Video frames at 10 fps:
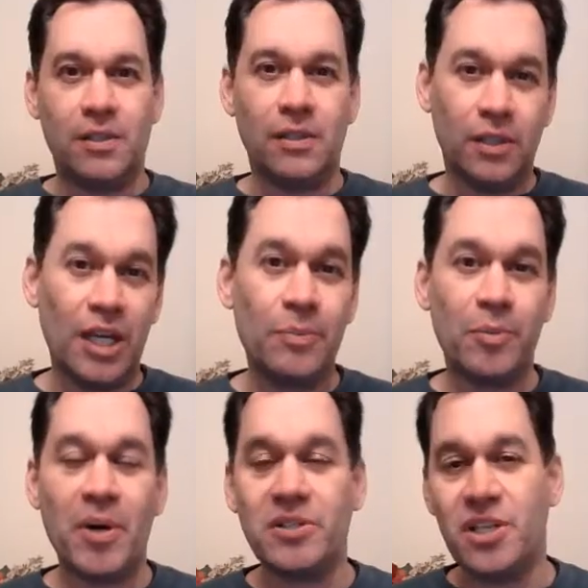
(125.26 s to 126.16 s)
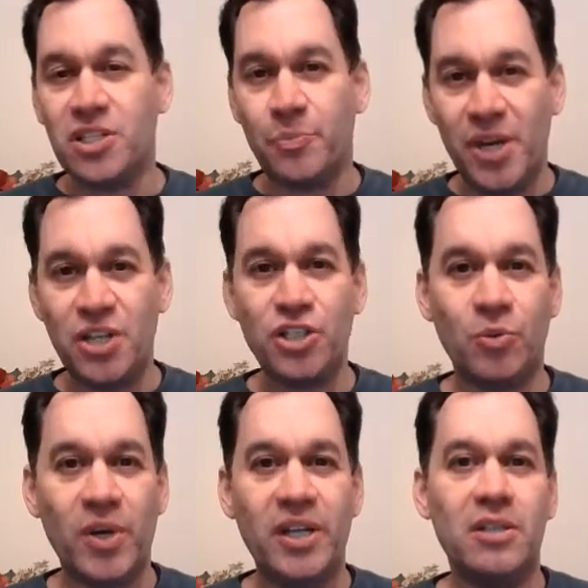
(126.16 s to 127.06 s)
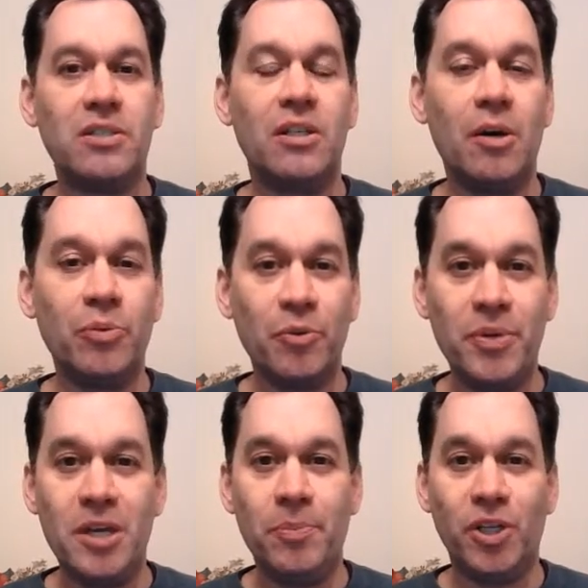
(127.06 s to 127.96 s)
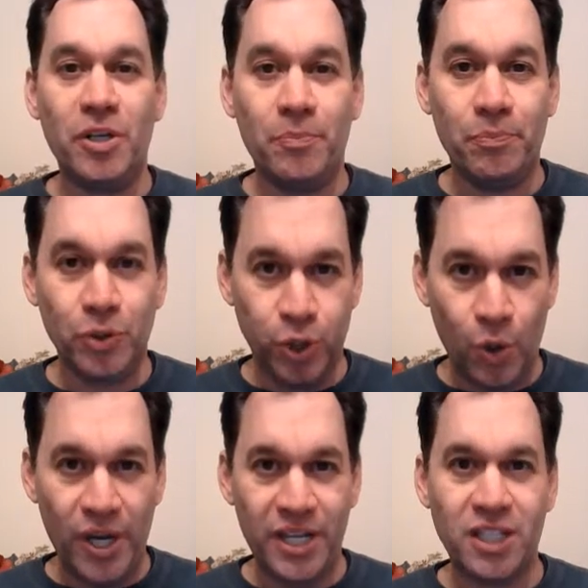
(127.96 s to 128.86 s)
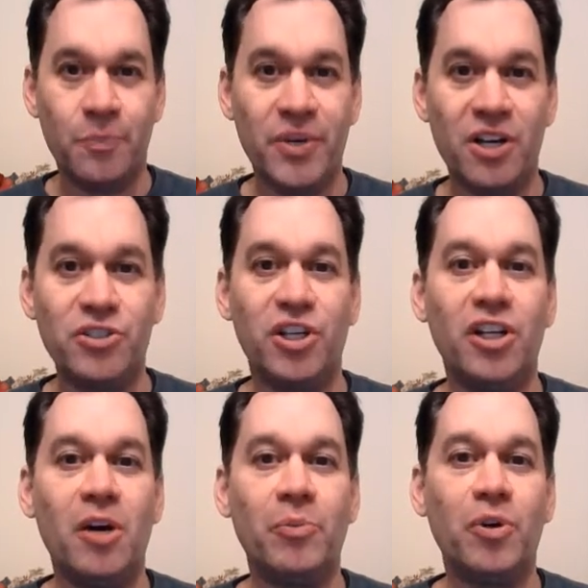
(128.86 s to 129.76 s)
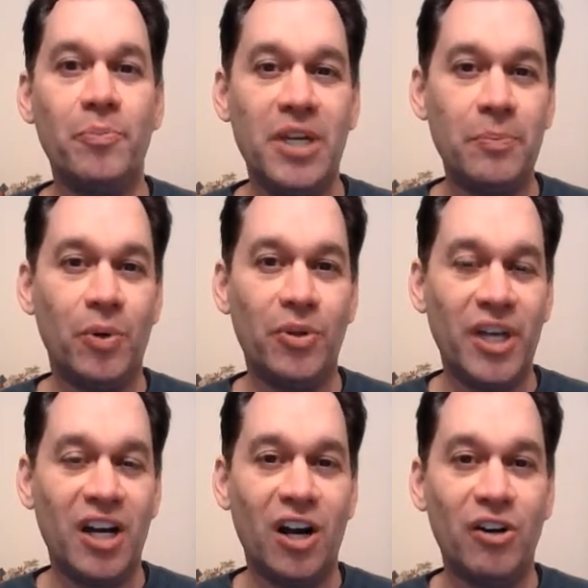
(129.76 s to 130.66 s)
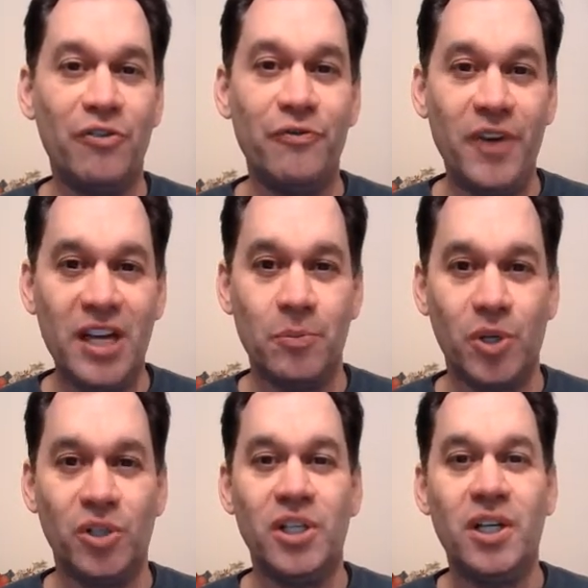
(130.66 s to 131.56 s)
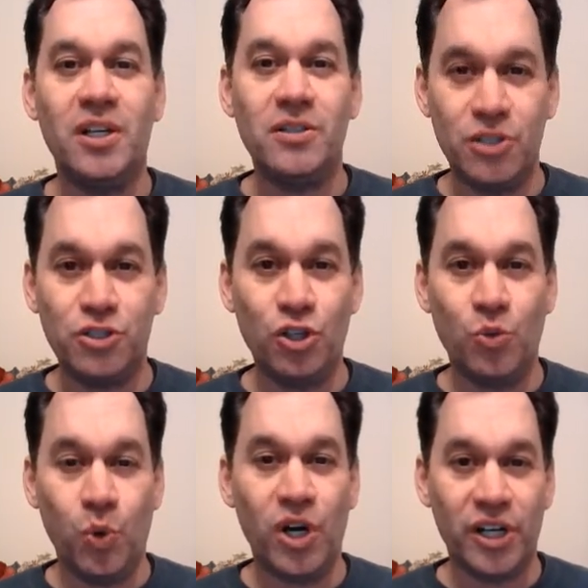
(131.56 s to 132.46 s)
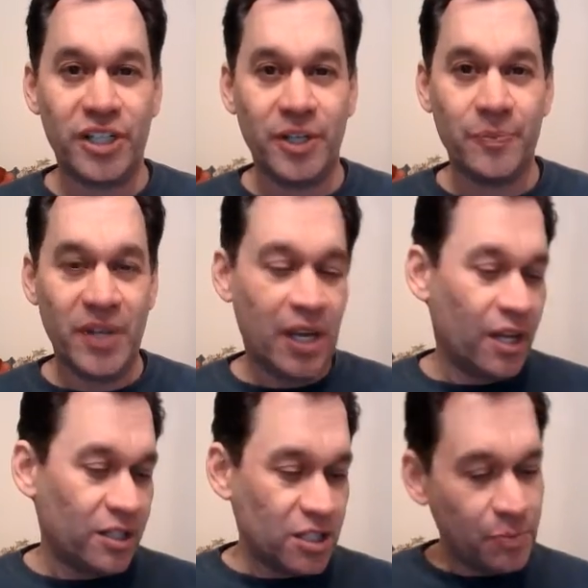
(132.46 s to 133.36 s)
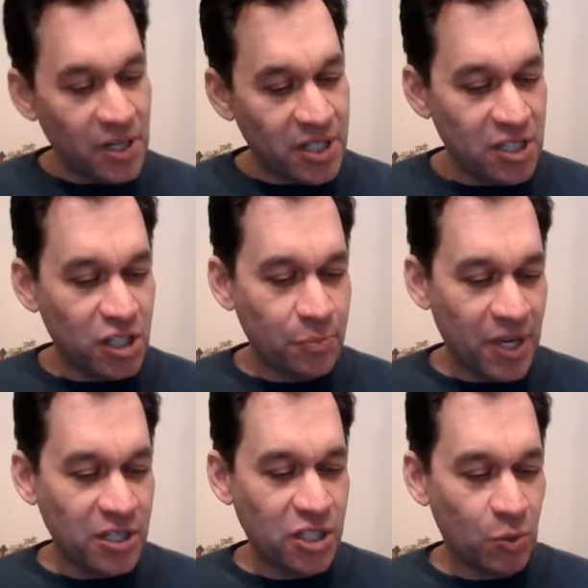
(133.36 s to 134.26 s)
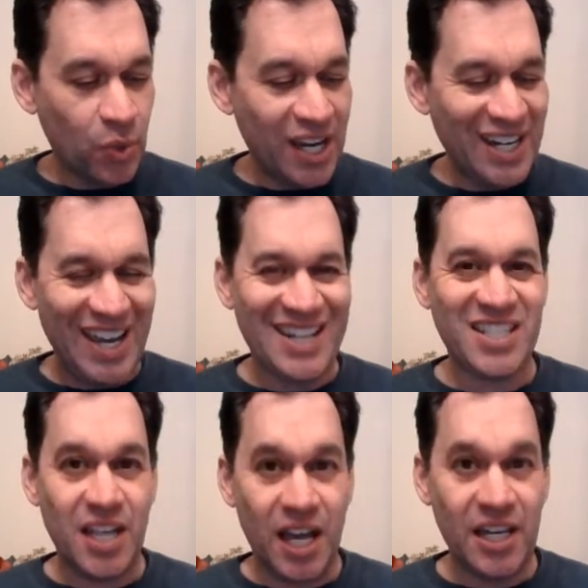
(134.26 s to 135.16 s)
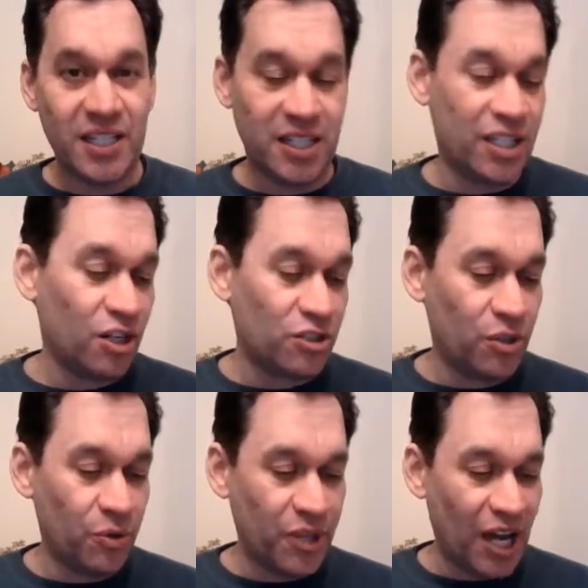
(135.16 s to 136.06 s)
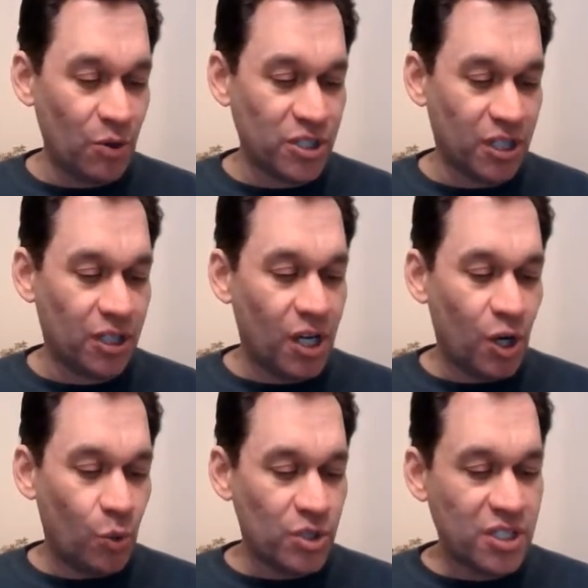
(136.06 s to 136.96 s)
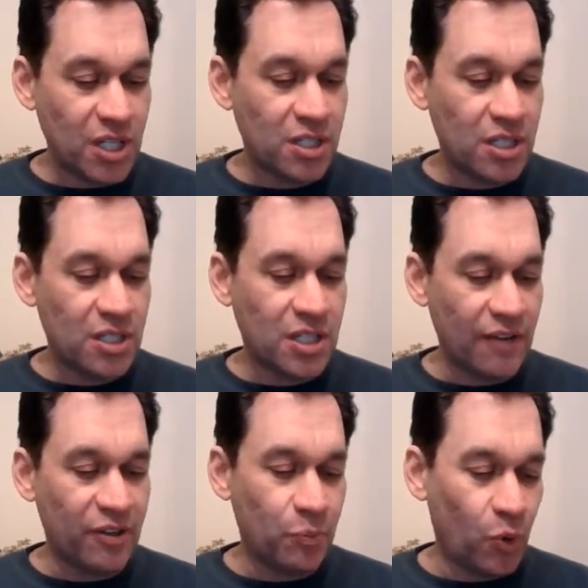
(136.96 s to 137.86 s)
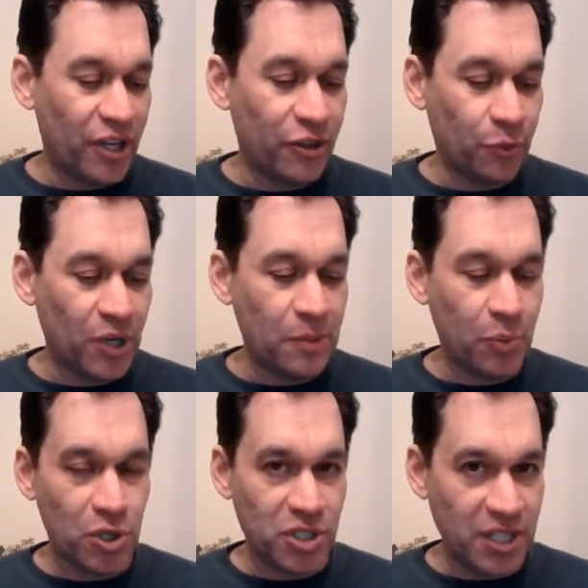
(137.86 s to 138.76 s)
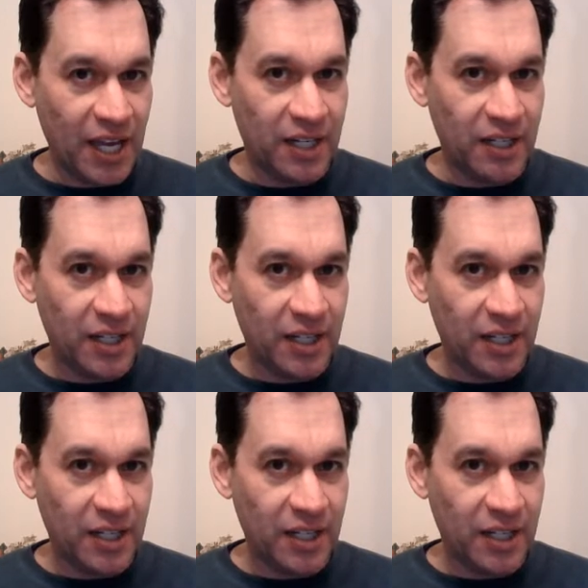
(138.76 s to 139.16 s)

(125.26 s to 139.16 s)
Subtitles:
The labor participation rate is the number of people employed compared to the number of people that are available to do work. This participation rate at its height in the year 2000 was 67.3%.